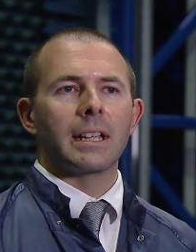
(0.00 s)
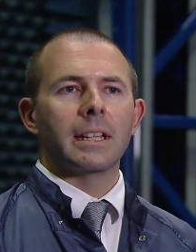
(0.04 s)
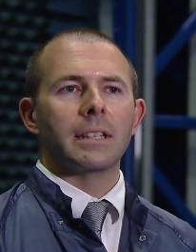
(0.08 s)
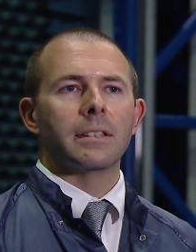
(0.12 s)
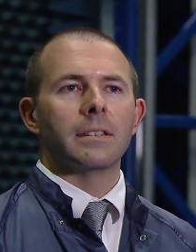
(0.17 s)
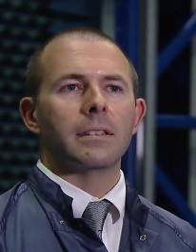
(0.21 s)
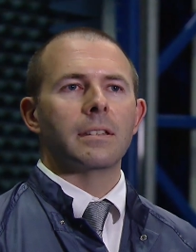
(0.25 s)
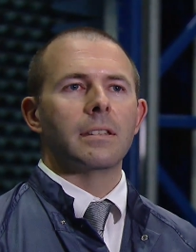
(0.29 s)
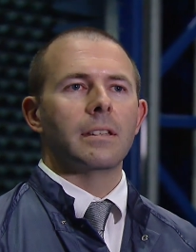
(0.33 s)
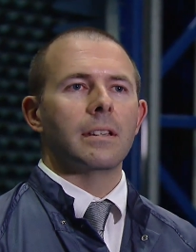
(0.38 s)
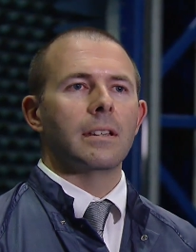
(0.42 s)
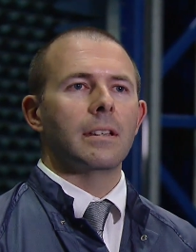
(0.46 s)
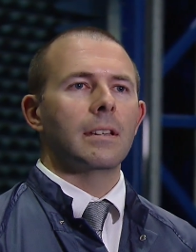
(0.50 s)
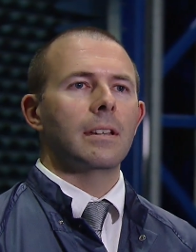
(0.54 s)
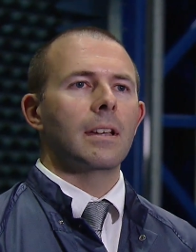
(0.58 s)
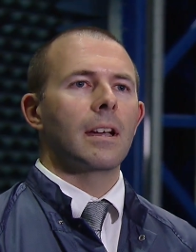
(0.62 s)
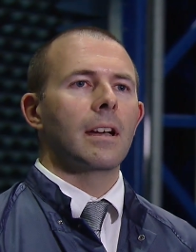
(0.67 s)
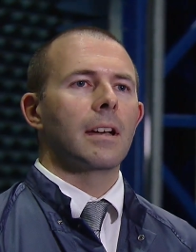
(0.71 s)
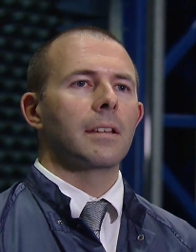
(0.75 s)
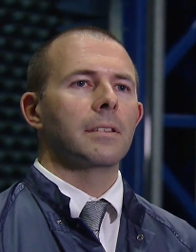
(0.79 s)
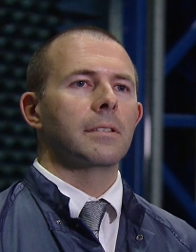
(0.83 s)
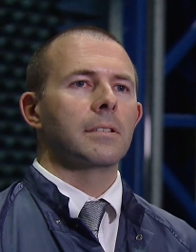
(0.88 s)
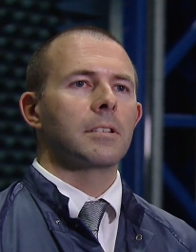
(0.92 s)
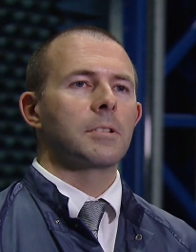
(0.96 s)
in the,
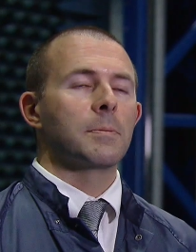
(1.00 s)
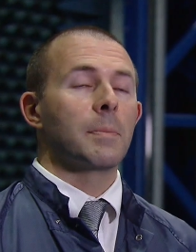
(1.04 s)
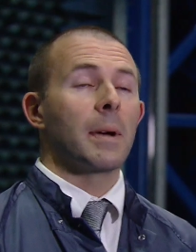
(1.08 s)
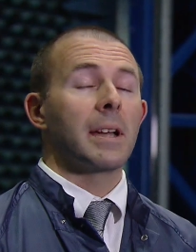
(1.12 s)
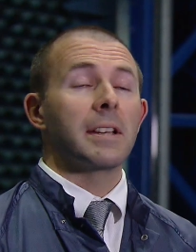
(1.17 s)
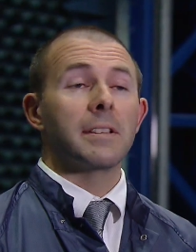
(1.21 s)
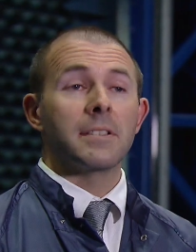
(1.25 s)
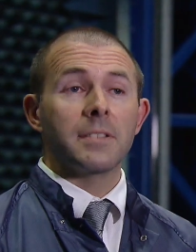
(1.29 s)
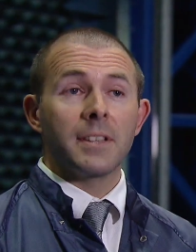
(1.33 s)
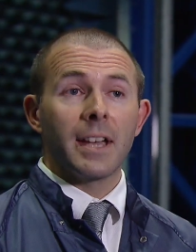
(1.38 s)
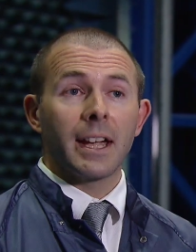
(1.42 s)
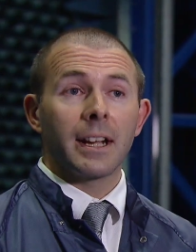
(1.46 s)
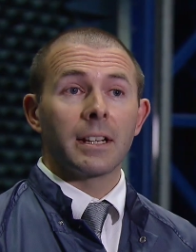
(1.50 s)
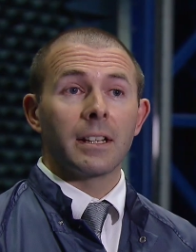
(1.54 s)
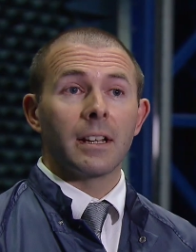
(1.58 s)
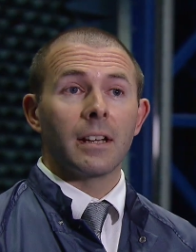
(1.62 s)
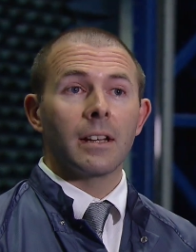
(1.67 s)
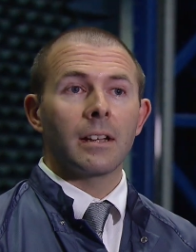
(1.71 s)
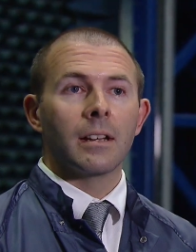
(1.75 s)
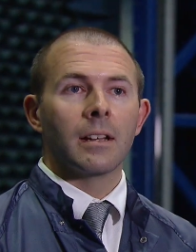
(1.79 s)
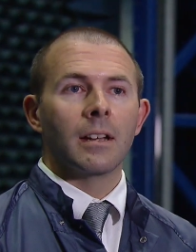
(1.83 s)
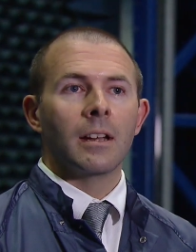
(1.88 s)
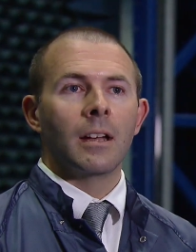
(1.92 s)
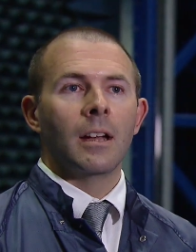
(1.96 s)
uh, the space
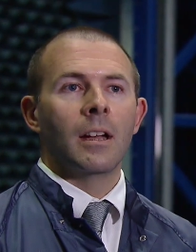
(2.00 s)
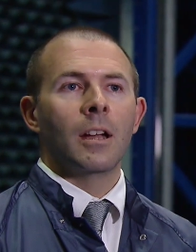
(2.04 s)
sector